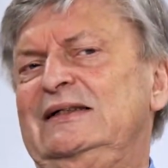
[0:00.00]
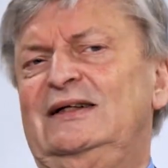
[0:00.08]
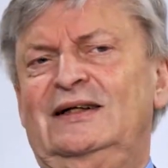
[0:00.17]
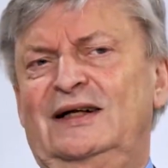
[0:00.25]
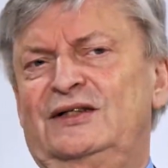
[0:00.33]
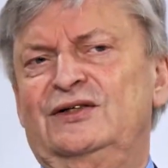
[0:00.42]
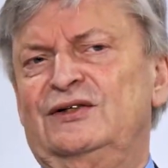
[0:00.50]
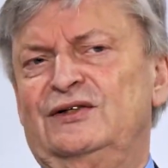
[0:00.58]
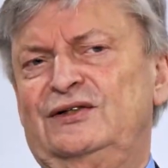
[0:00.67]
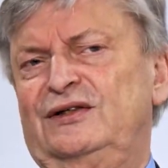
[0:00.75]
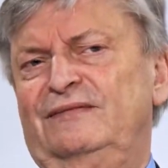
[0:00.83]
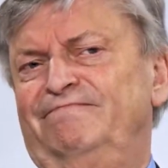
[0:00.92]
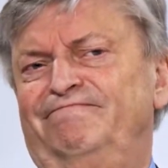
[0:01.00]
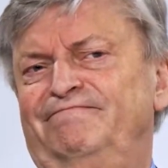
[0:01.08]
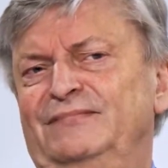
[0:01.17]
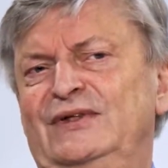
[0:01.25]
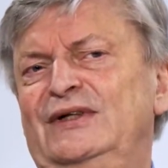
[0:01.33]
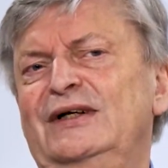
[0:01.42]
let's not
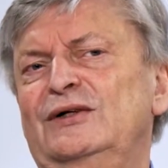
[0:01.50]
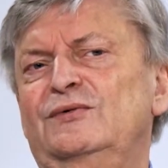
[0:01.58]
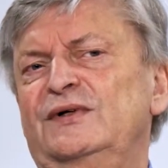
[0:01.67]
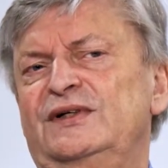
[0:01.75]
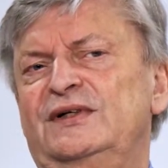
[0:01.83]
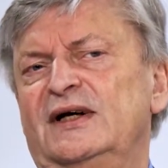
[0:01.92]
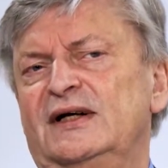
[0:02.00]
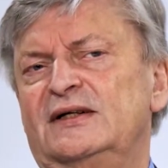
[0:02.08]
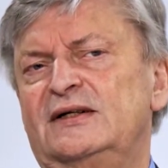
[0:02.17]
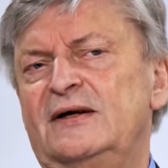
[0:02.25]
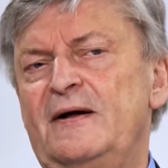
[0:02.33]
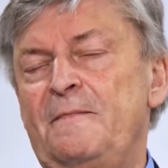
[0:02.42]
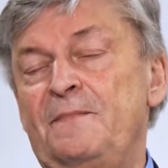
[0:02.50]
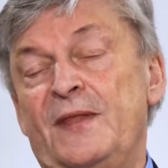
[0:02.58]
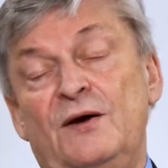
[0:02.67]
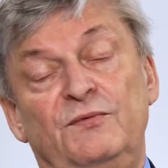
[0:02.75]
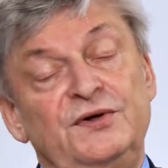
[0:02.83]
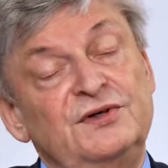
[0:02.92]
deal with that.
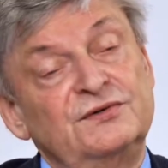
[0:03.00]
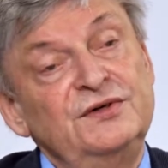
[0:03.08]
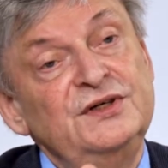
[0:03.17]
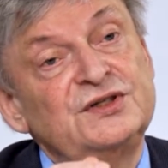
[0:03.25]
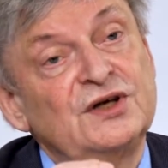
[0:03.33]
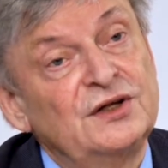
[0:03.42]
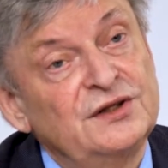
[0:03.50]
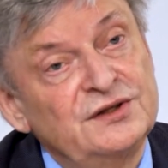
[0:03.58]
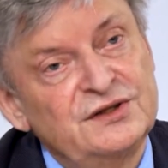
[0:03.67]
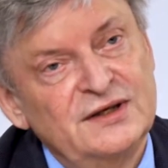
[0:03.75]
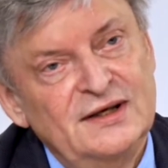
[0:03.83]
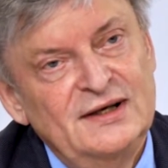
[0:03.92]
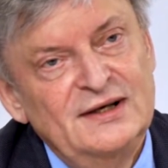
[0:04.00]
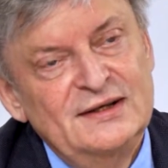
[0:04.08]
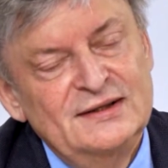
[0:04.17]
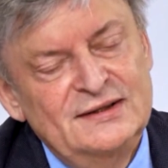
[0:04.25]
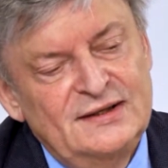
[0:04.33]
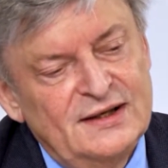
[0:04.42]
With the result
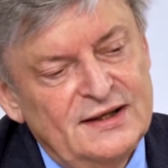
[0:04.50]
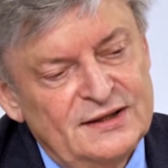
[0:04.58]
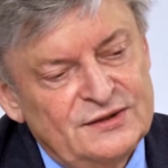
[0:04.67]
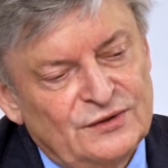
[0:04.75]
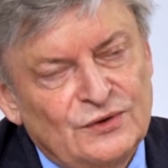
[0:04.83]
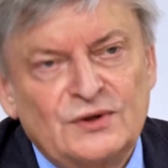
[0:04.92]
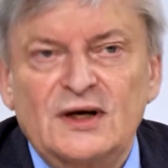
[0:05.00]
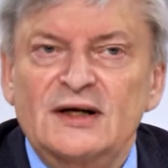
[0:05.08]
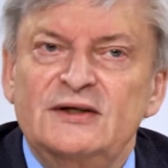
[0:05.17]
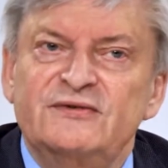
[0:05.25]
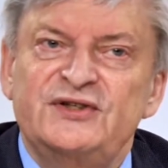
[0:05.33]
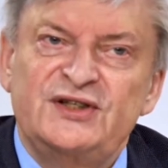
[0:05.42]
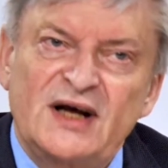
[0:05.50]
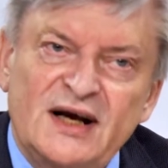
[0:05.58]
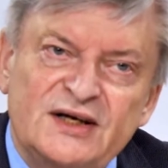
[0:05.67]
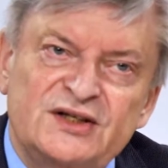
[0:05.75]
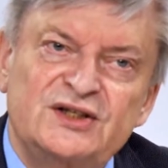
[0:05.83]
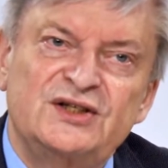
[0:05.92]
that all kinds of
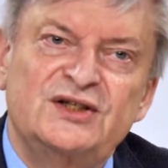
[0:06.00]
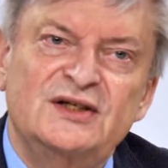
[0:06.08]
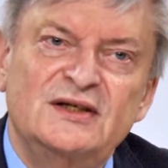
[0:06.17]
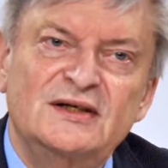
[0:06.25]
sects